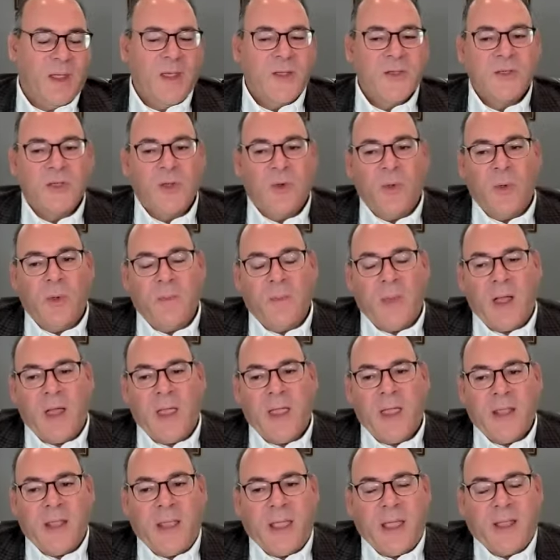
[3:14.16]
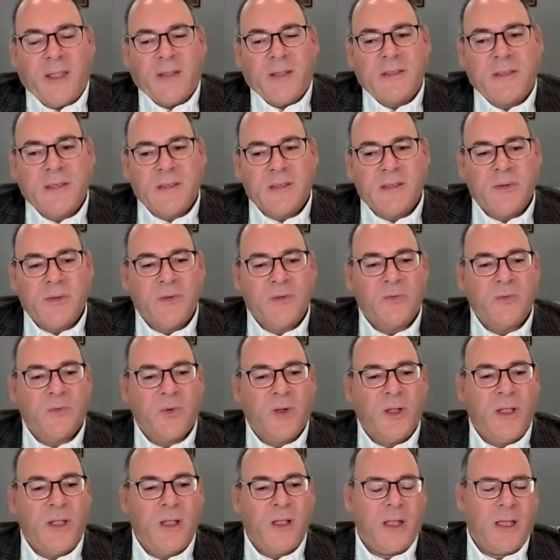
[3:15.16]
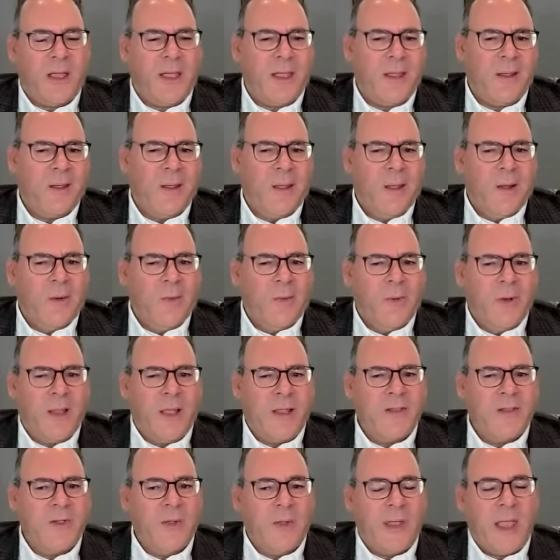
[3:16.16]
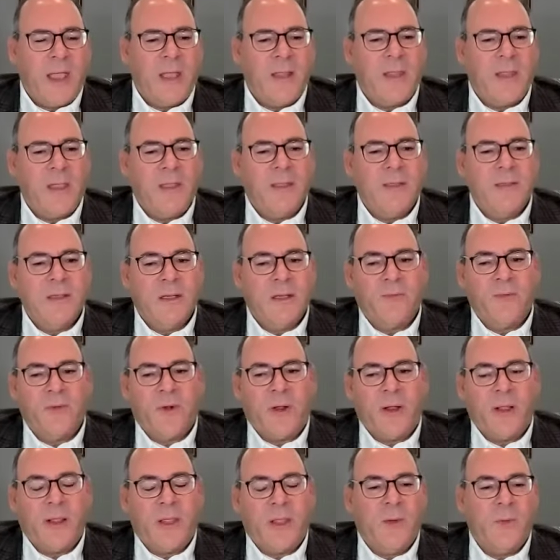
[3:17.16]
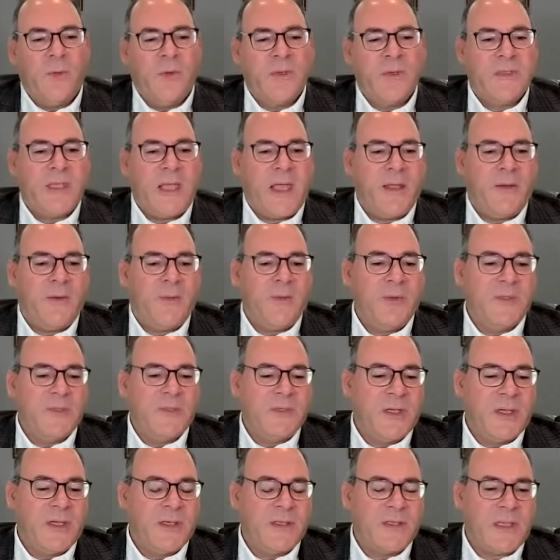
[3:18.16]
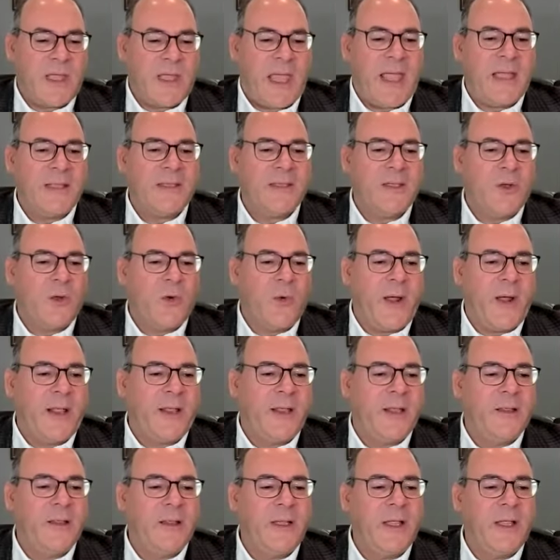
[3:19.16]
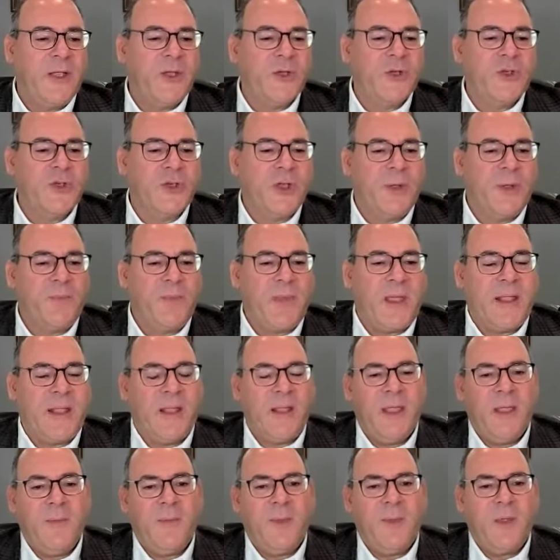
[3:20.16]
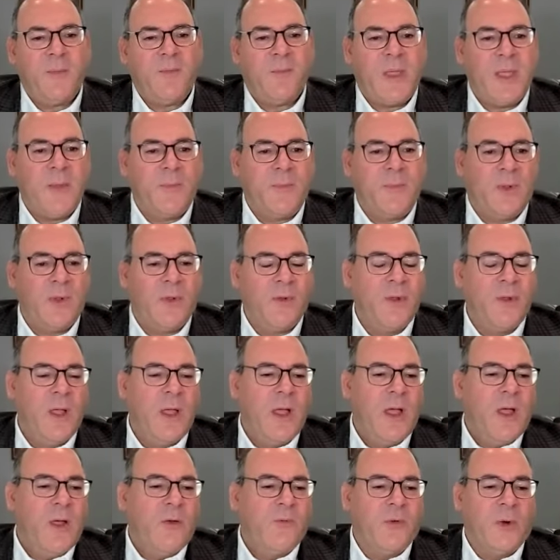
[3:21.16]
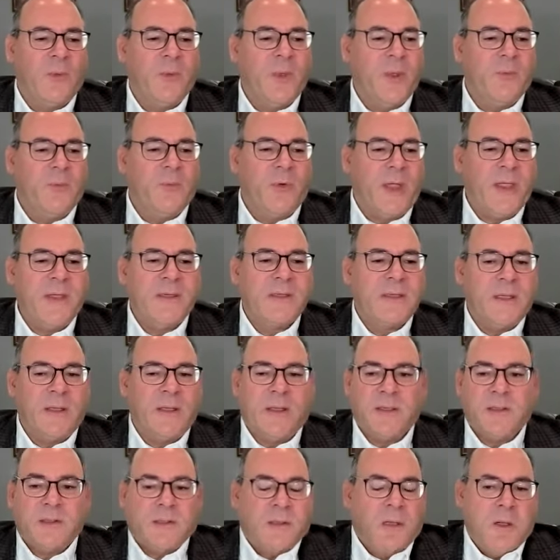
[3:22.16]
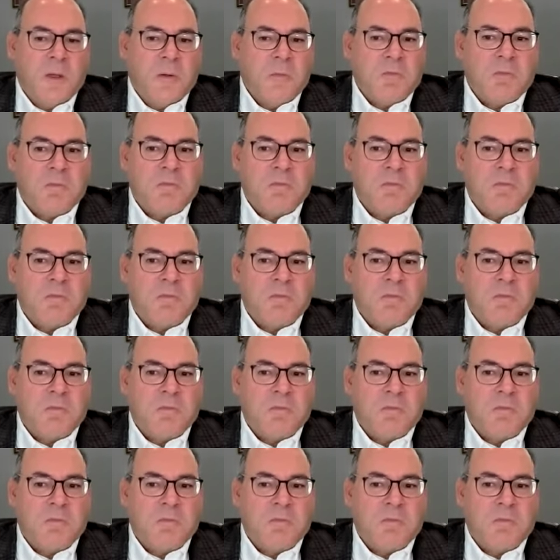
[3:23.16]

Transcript: So in my analysis, it was really like we're not doing anything different. It was that it was just antiquated leadership that inhibited people from embracing this.